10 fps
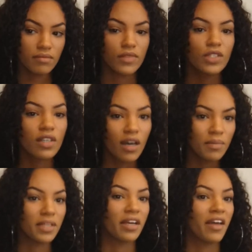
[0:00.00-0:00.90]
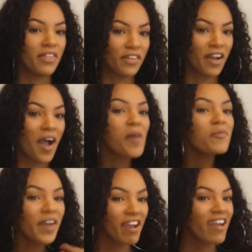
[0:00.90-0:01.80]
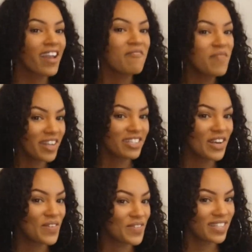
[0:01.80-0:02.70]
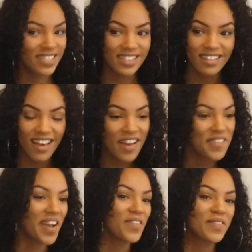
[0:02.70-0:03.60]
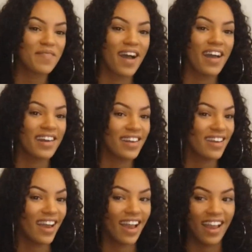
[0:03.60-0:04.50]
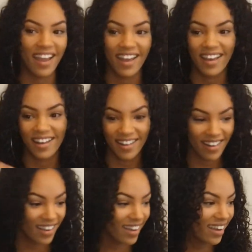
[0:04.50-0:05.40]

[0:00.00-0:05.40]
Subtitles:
just come together. I'm very much of just love everybody and,